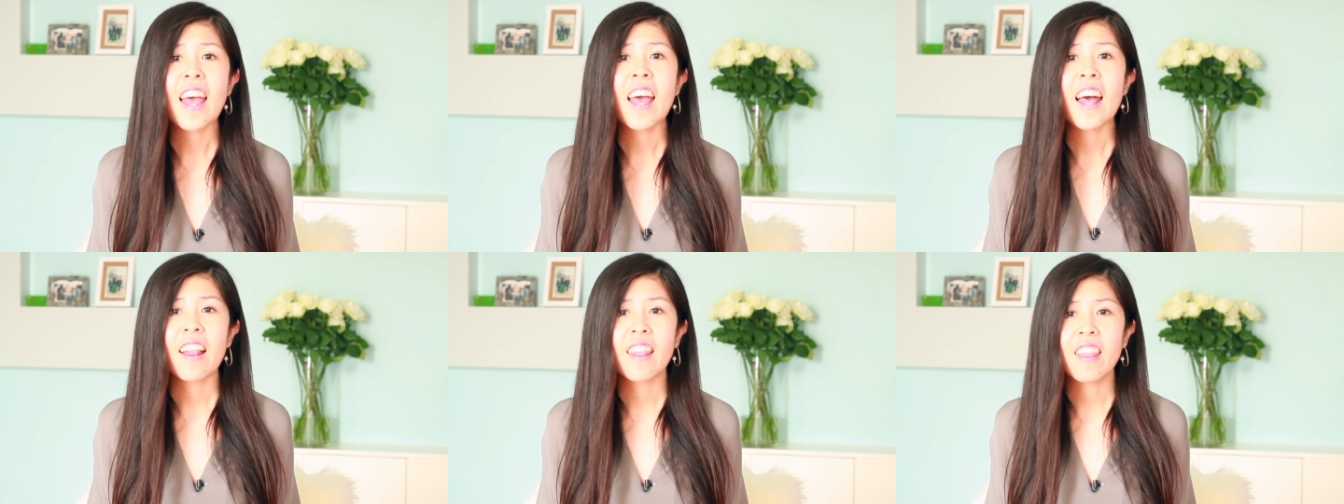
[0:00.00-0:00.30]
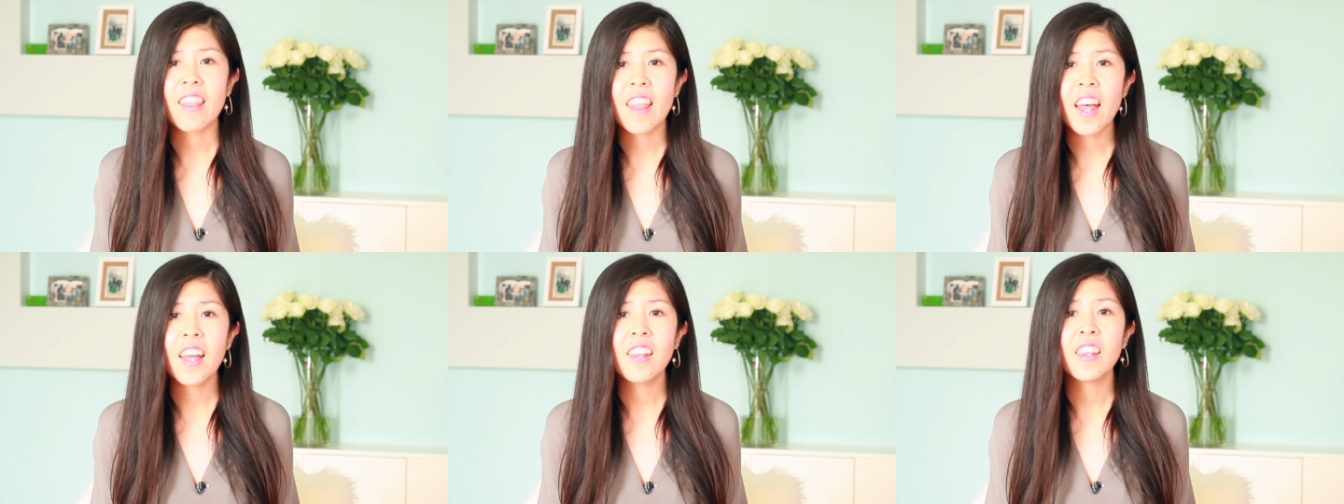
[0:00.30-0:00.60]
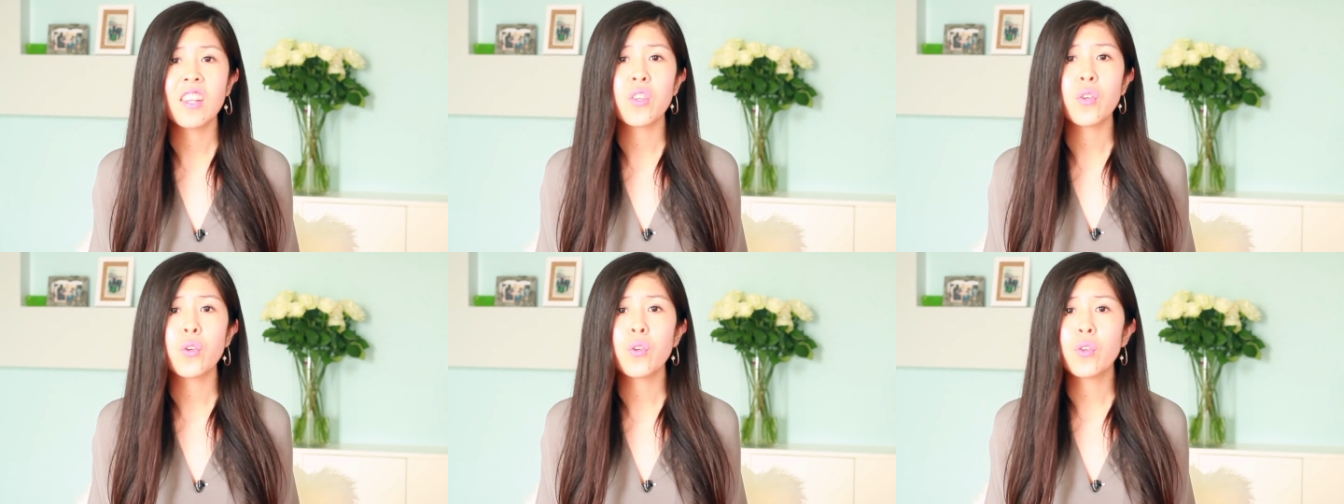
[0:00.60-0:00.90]
And then
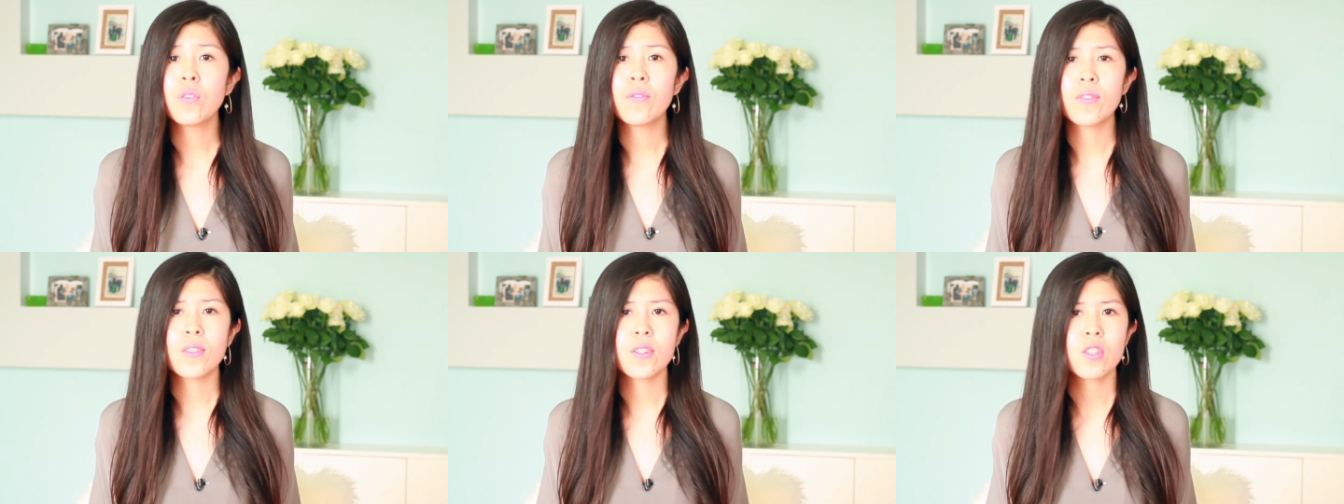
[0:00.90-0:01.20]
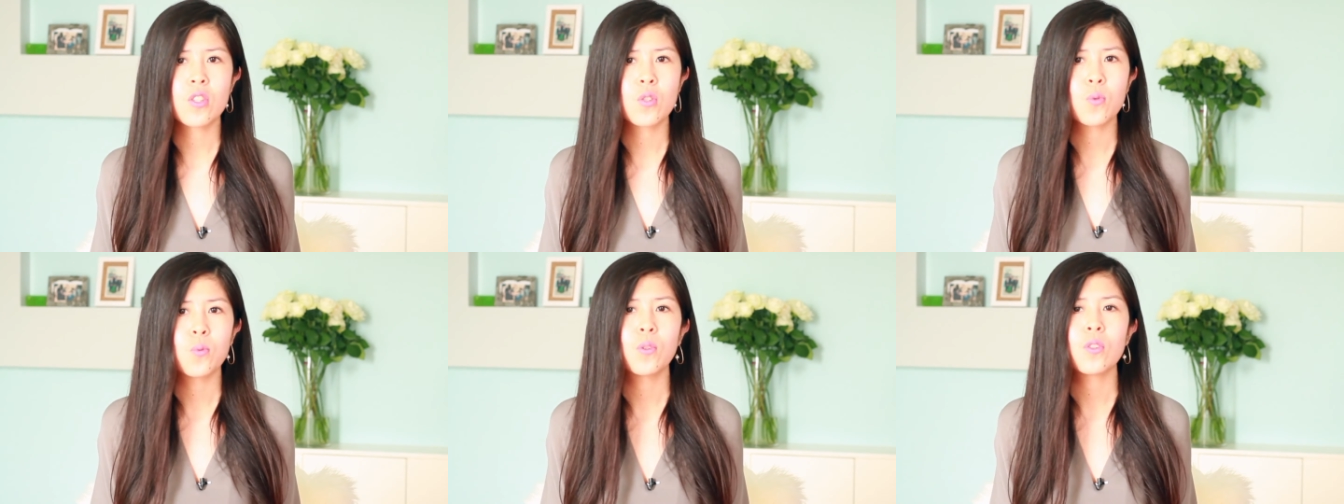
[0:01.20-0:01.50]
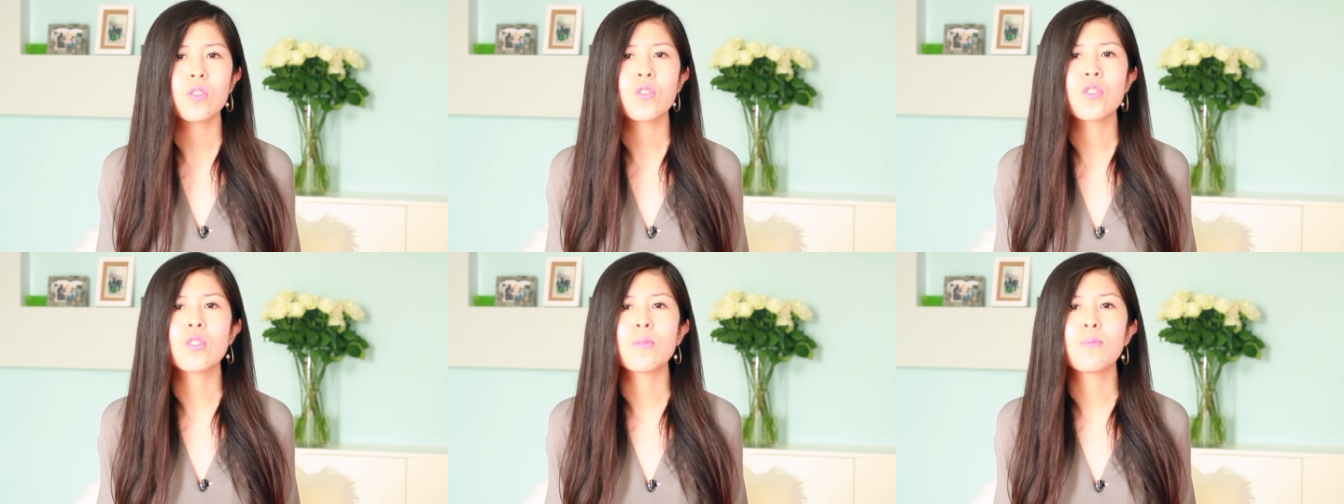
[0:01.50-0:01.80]
the universe will
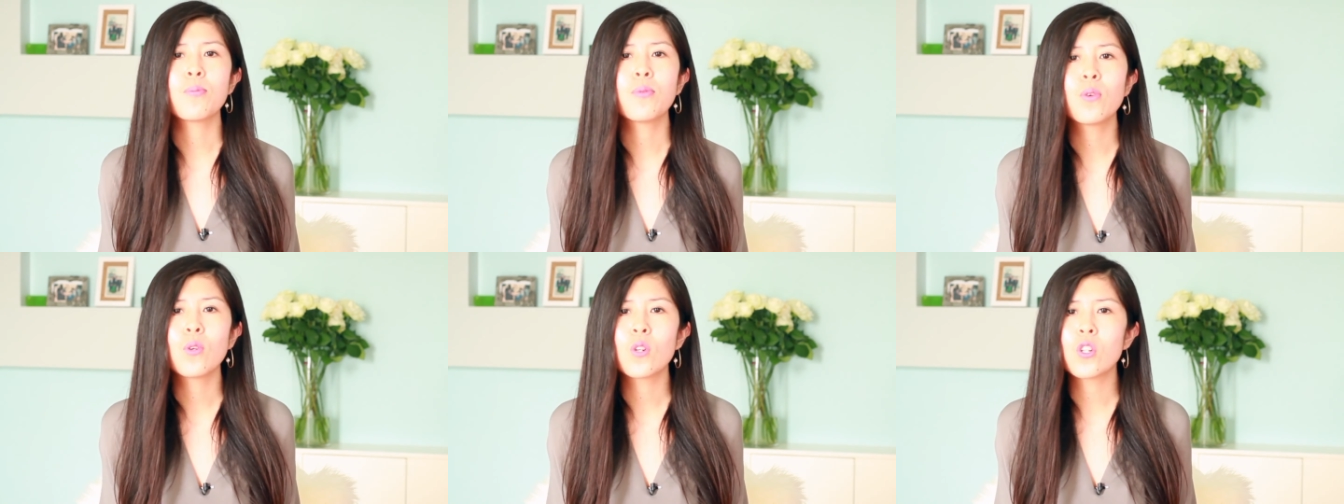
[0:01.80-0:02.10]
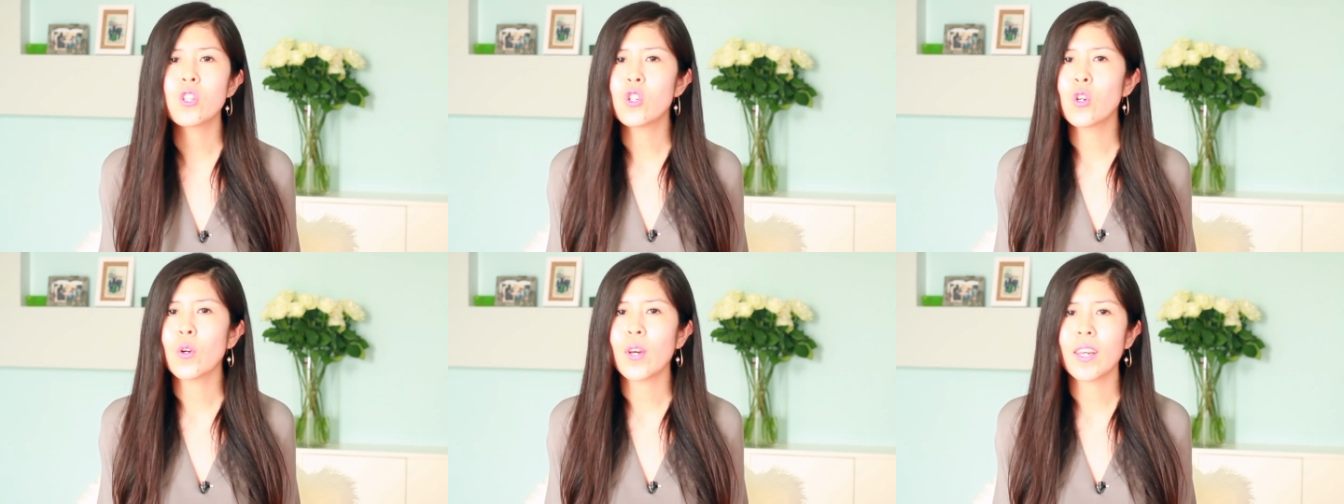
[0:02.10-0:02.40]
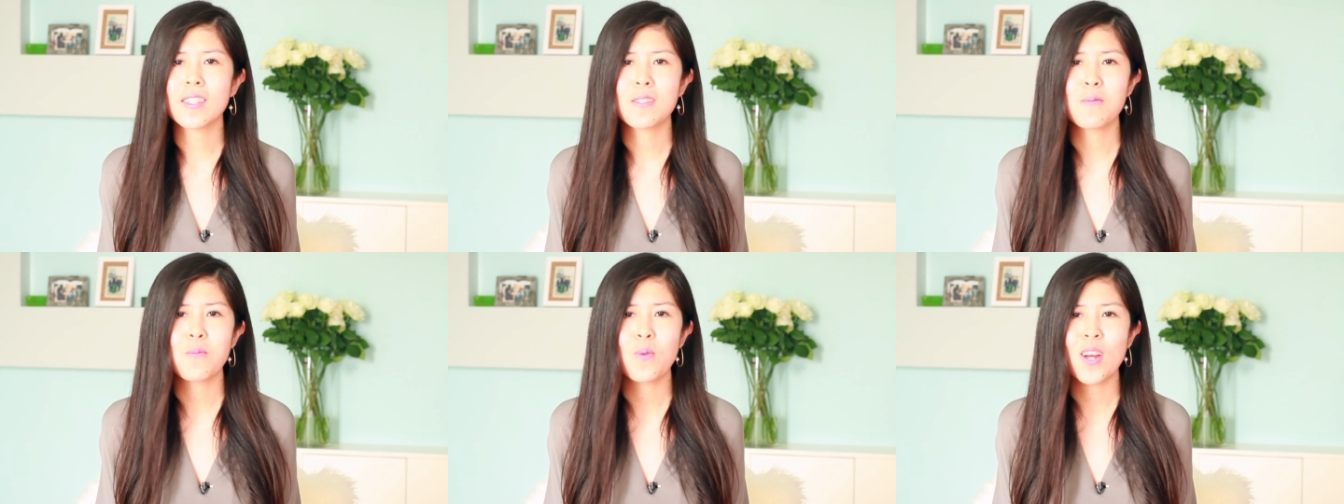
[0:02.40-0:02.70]
support your
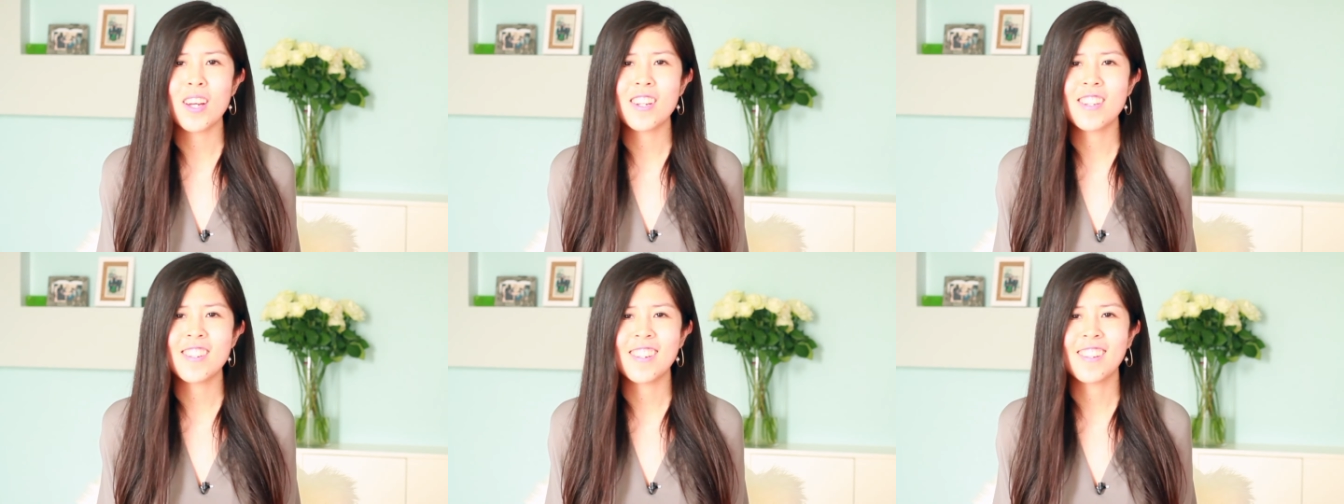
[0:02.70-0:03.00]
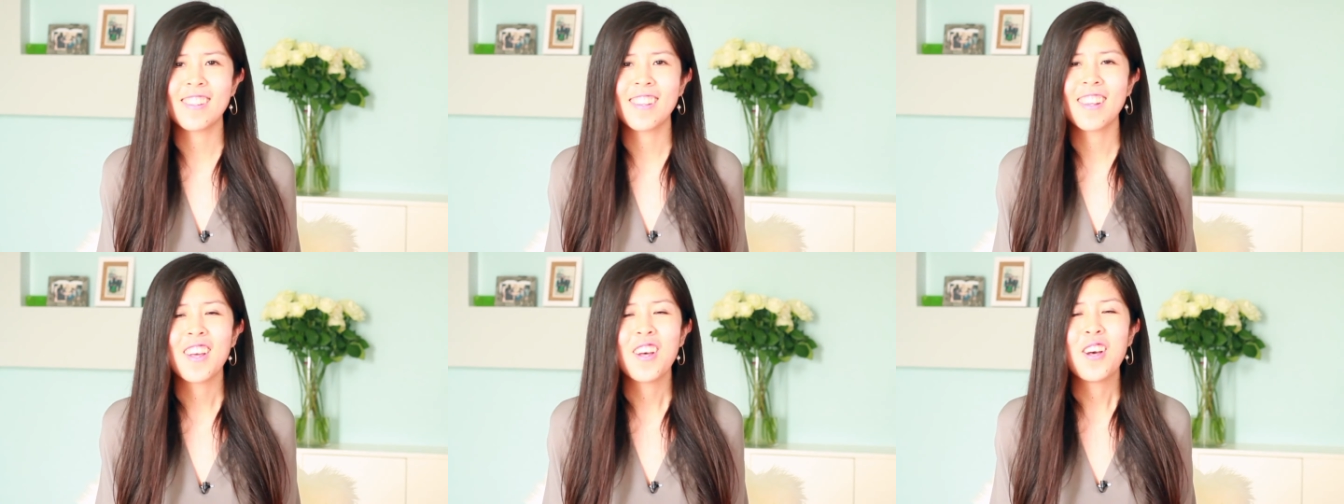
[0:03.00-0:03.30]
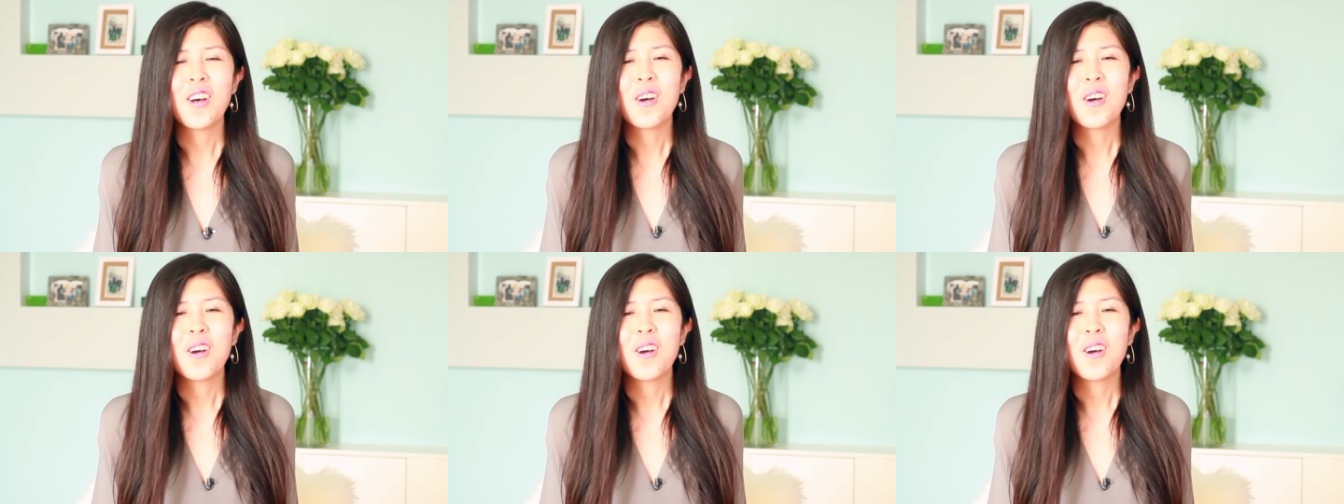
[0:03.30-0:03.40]
expression